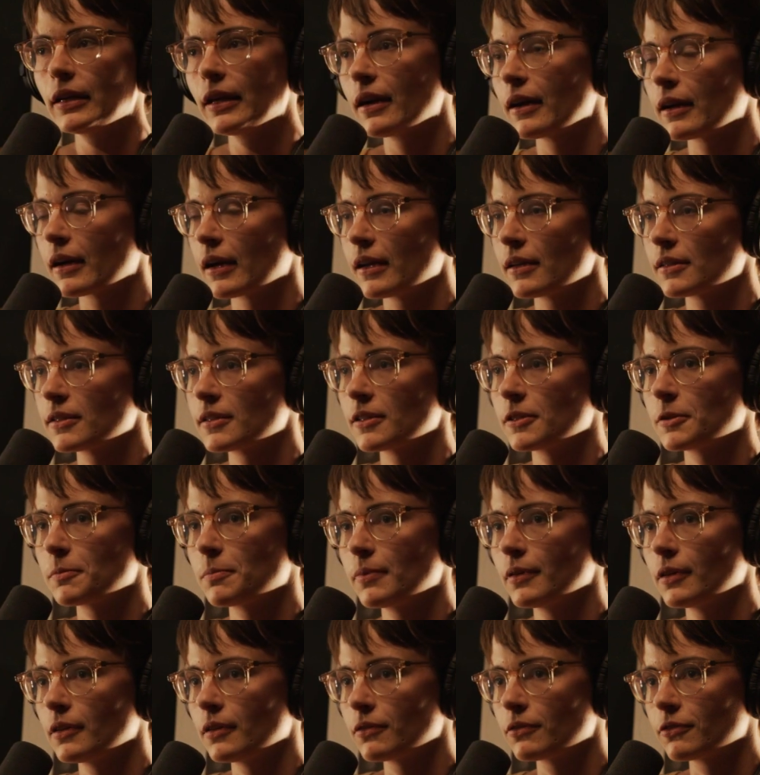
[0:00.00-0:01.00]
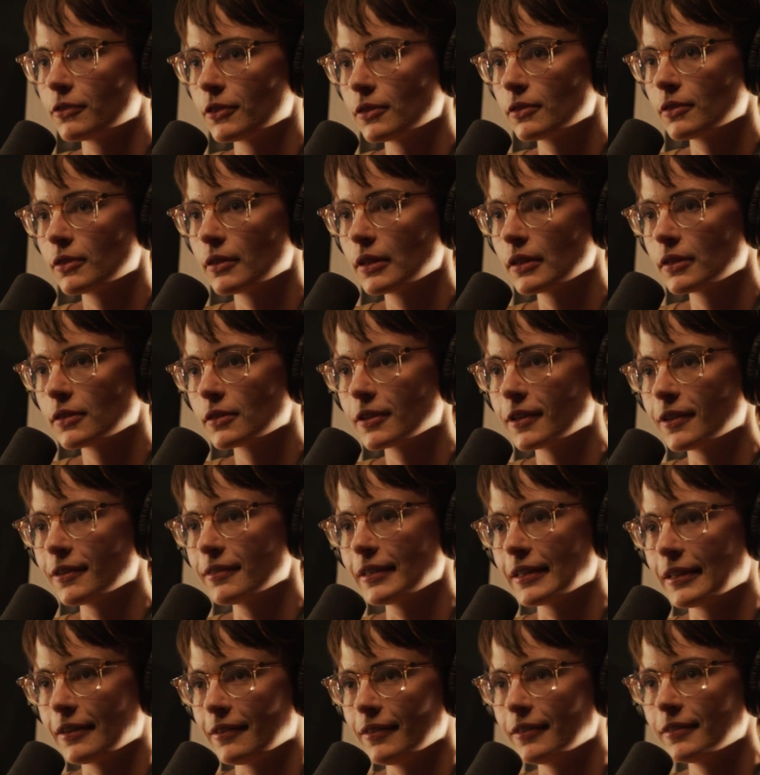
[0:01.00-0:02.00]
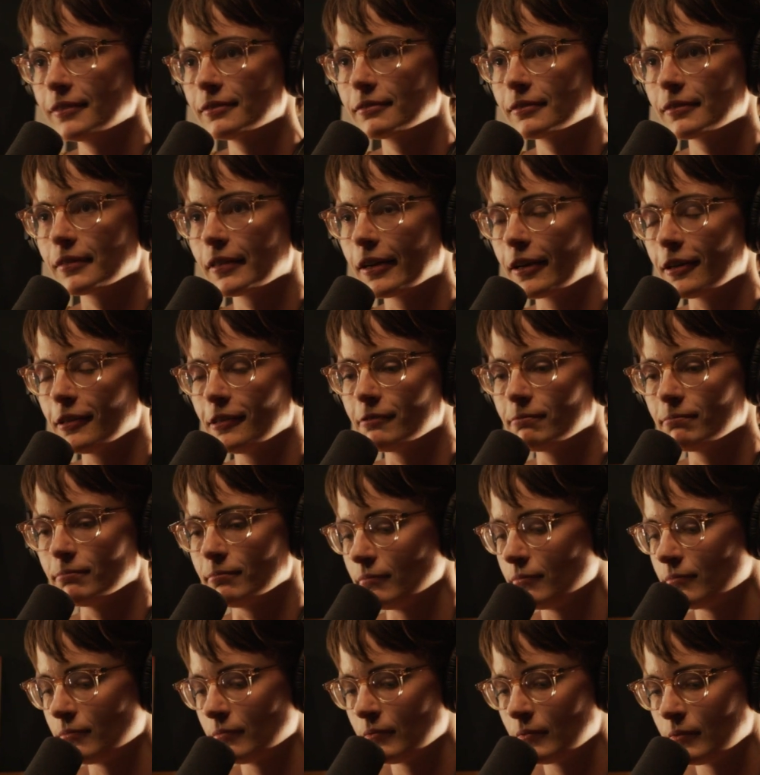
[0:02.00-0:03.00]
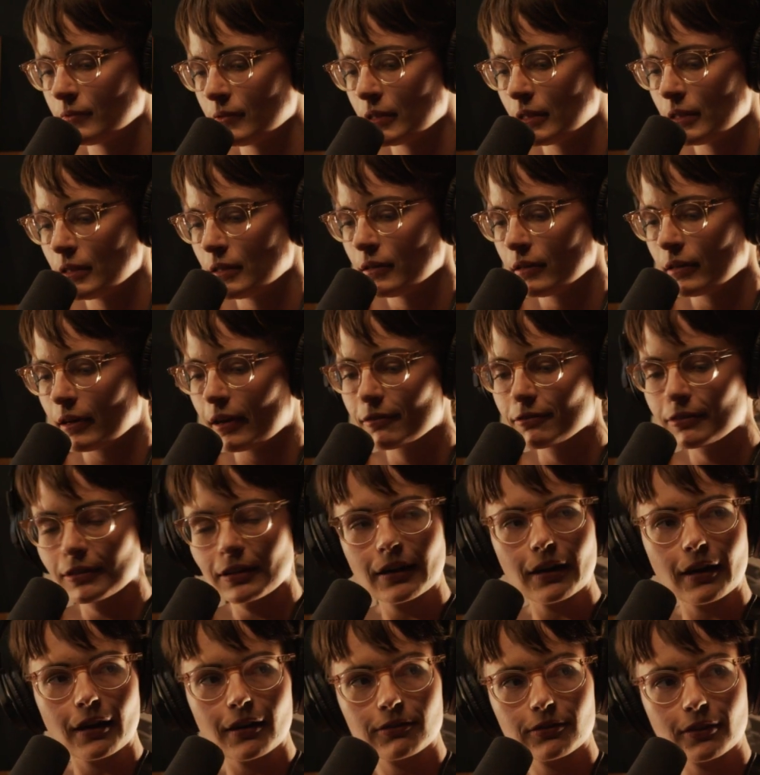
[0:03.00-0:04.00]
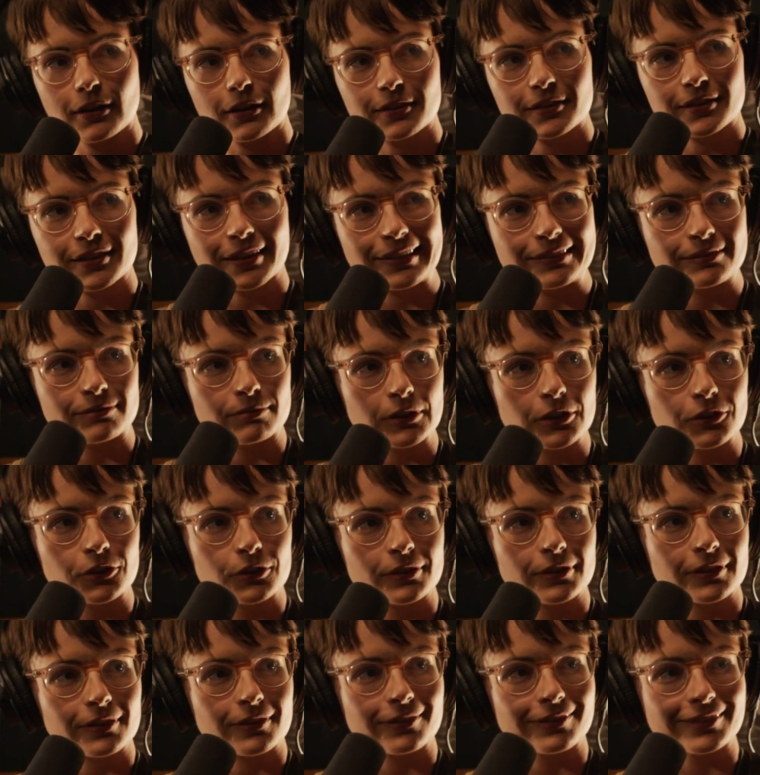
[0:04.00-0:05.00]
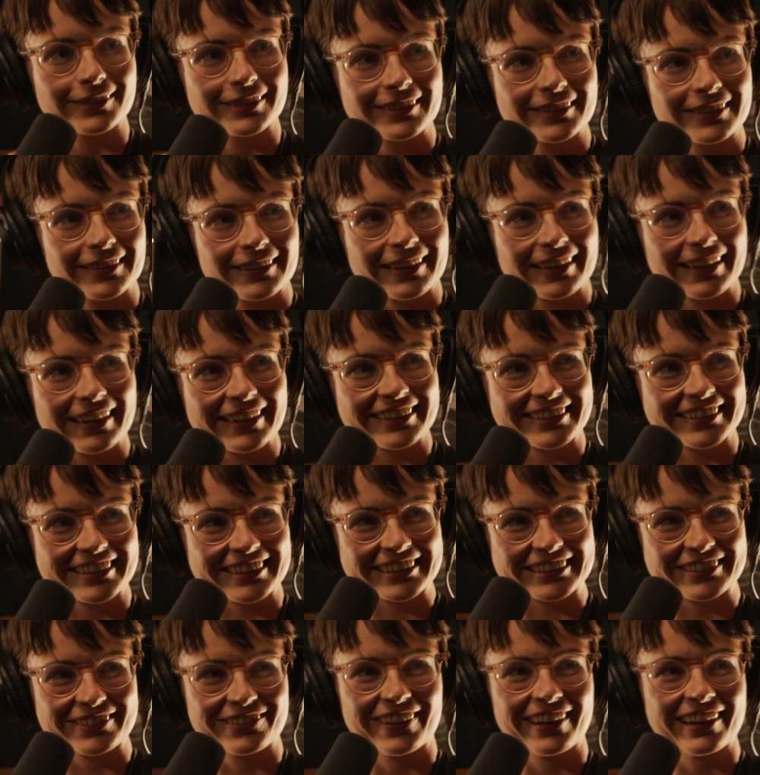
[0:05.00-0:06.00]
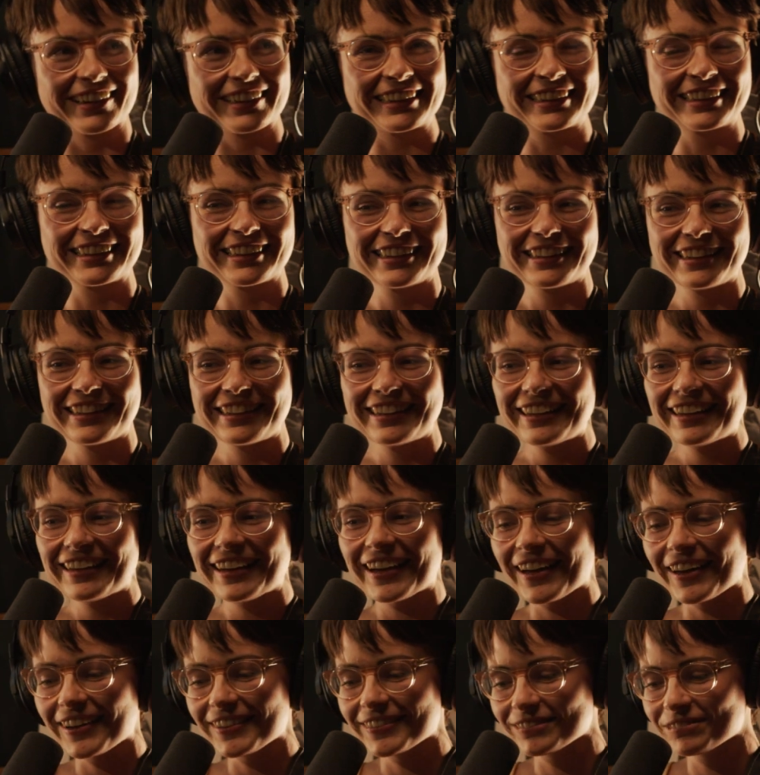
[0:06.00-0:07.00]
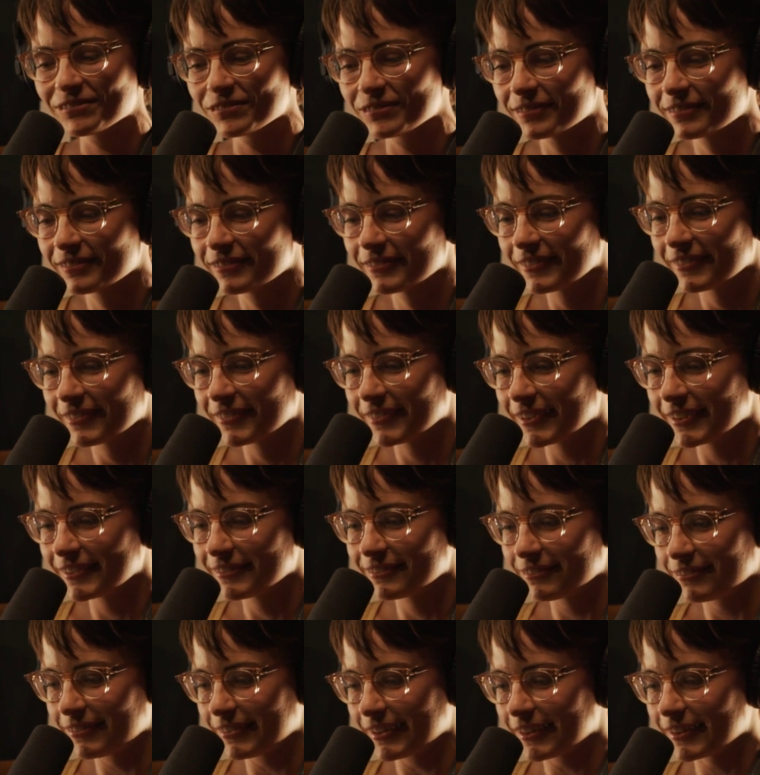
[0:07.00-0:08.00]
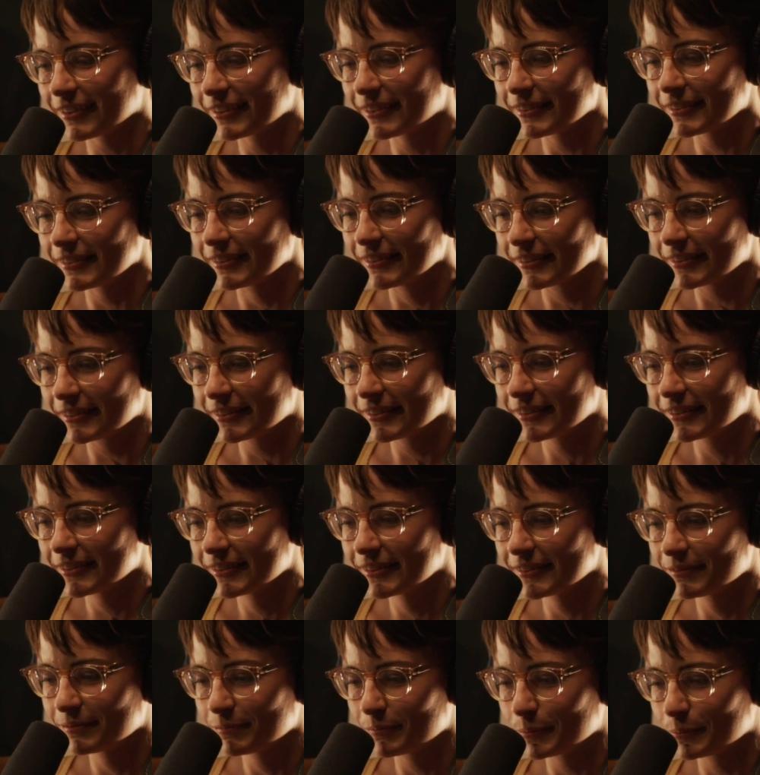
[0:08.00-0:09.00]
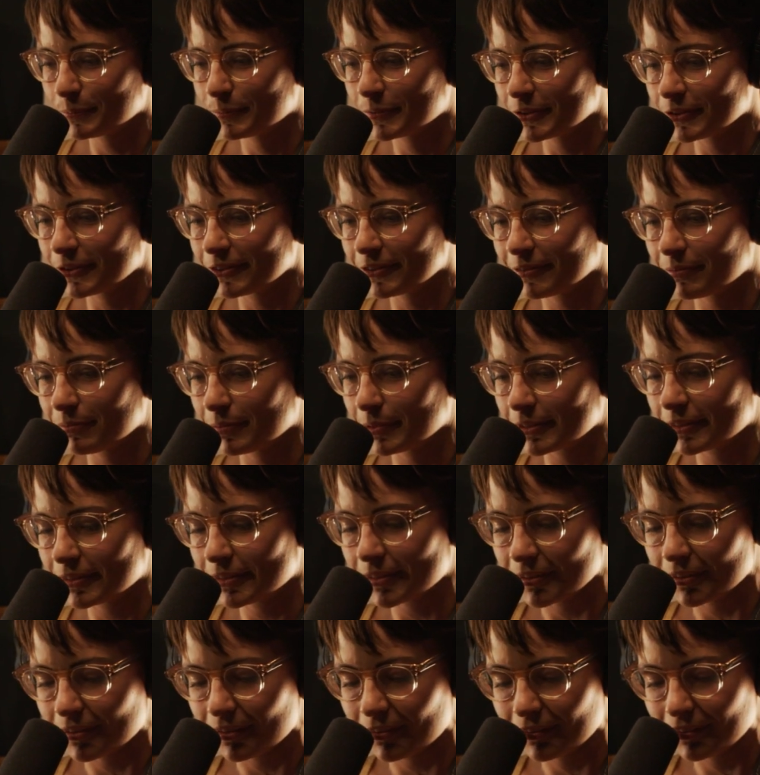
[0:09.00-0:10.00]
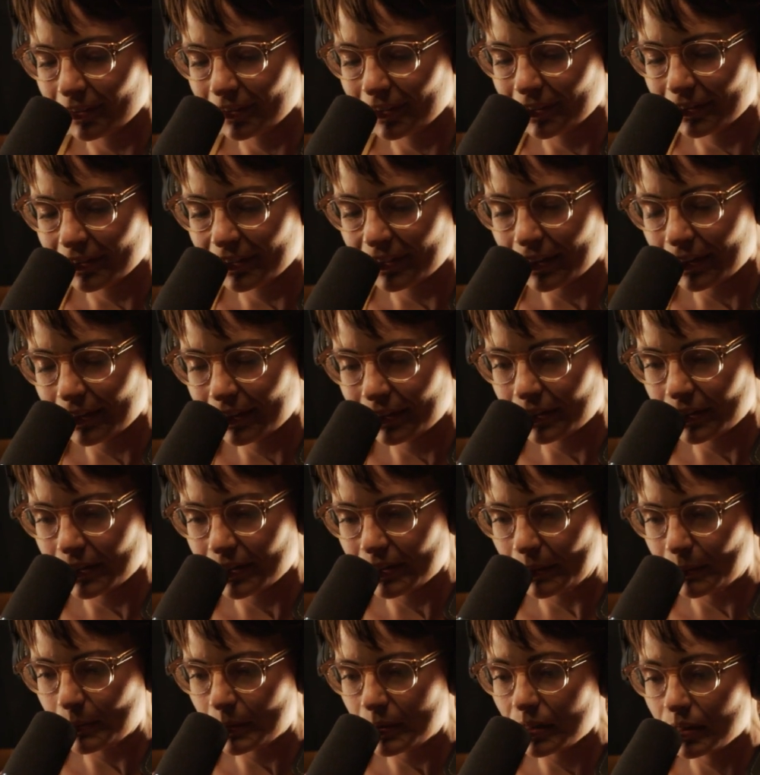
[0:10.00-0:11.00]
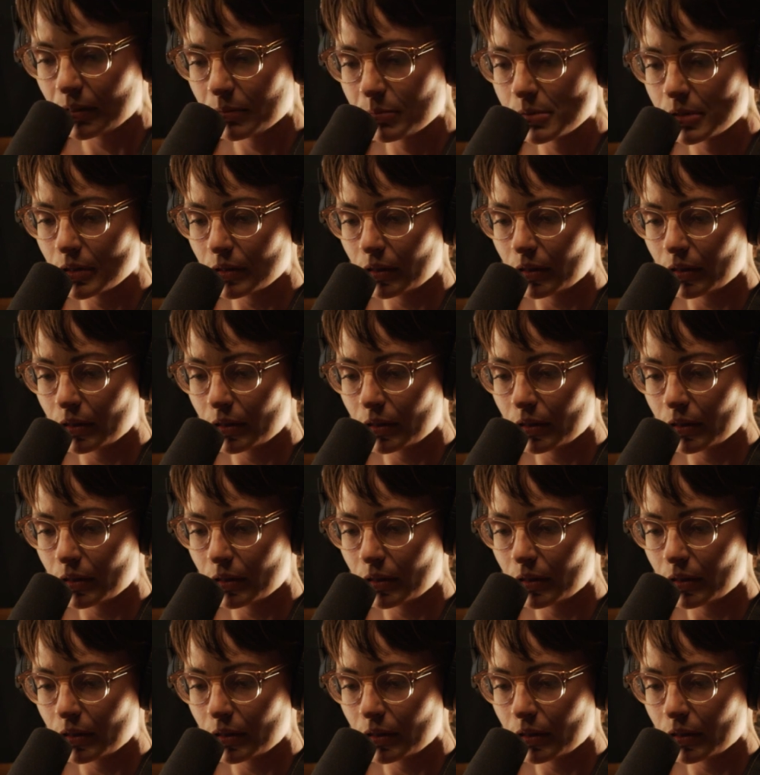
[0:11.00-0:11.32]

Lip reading: I guess there's been a few things going on. I have a life outside music, which I guess is one factor that sort of puts a hold on things sometimes.